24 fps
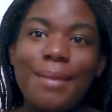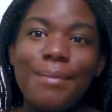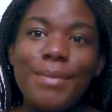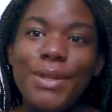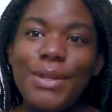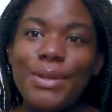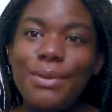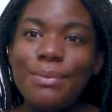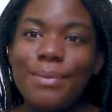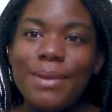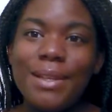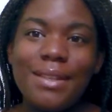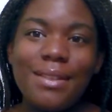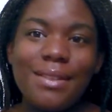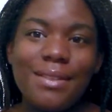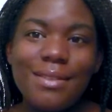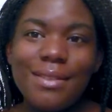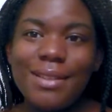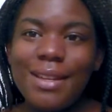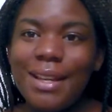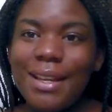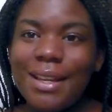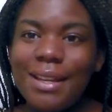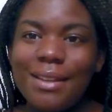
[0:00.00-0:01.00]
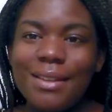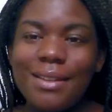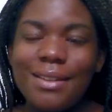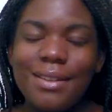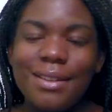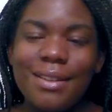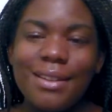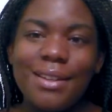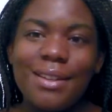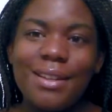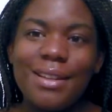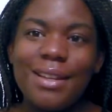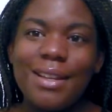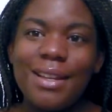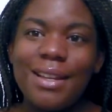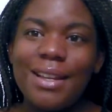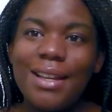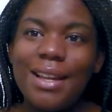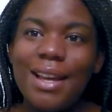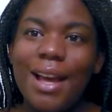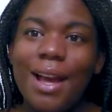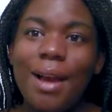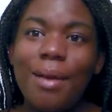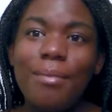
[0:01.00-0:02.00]
I'm human, and
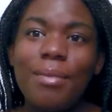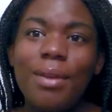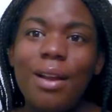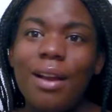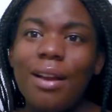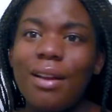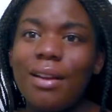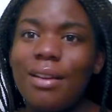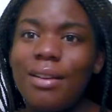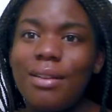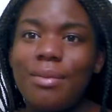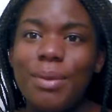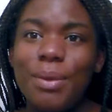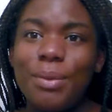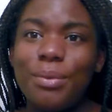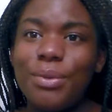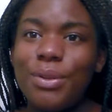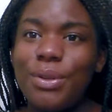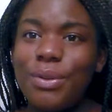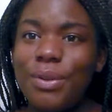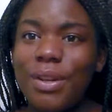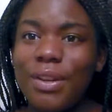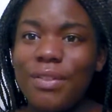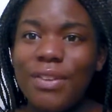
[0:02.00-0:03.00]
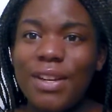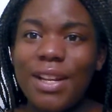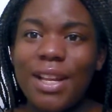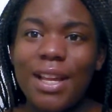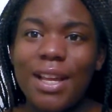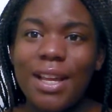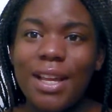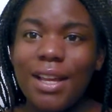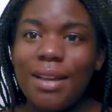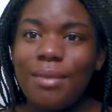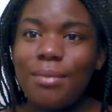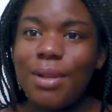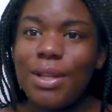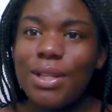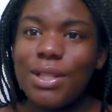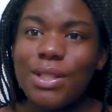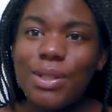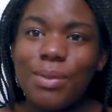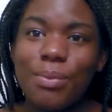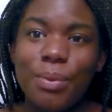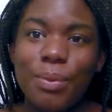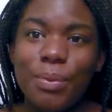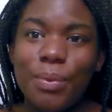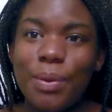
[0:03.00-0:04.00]
I'm not going to be able to do it every day. I'm not
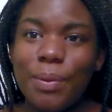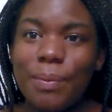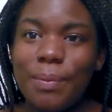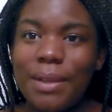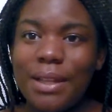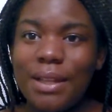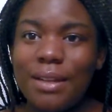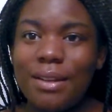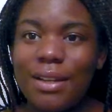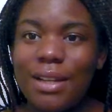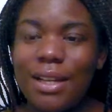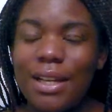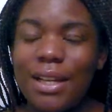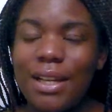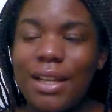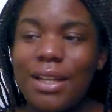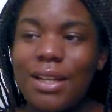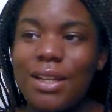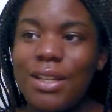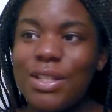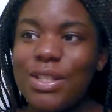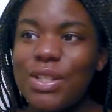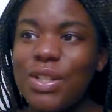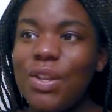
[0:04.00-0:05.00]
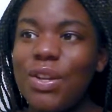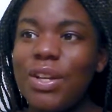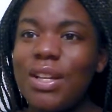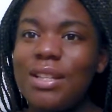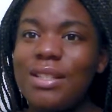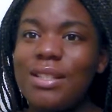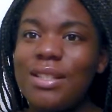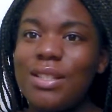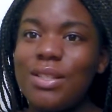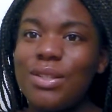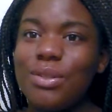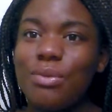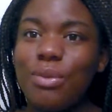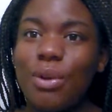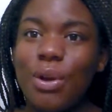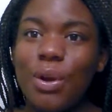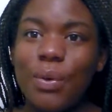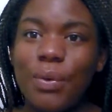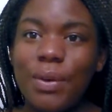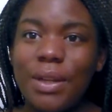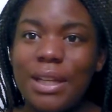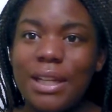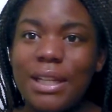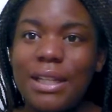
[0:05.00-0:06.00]
Superwoman, and as long as he's
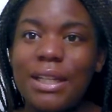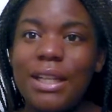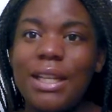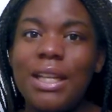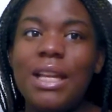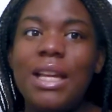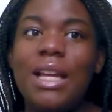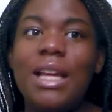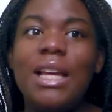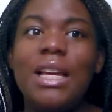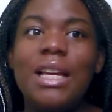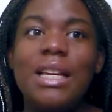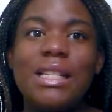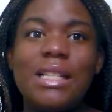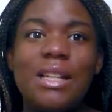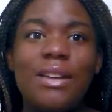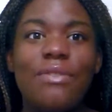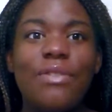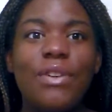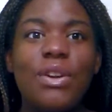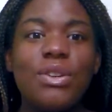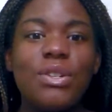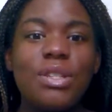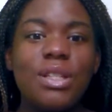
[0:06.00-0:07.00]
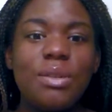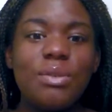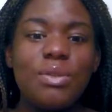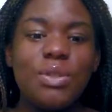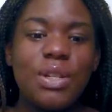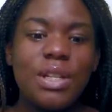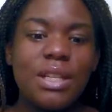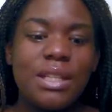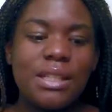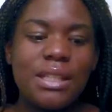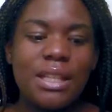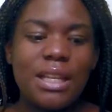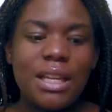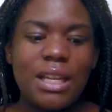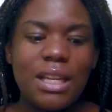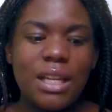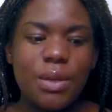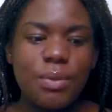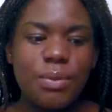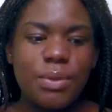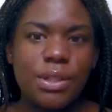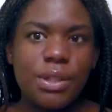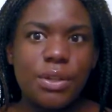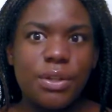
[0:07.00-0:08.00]
growing, because at first they were trying to say
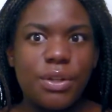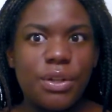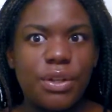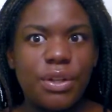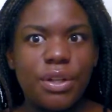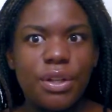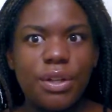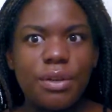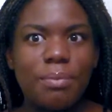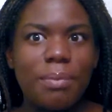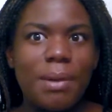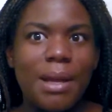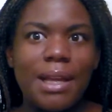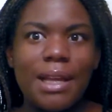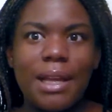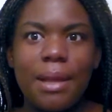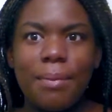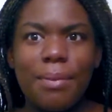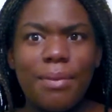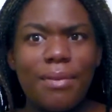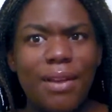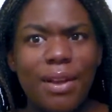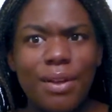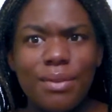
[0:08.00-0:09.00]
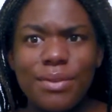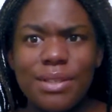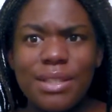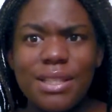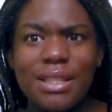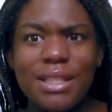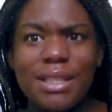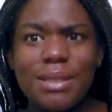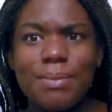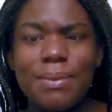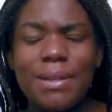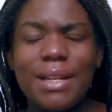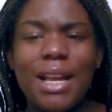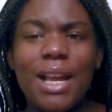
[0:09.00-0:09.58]
he was under by a couple of ounces,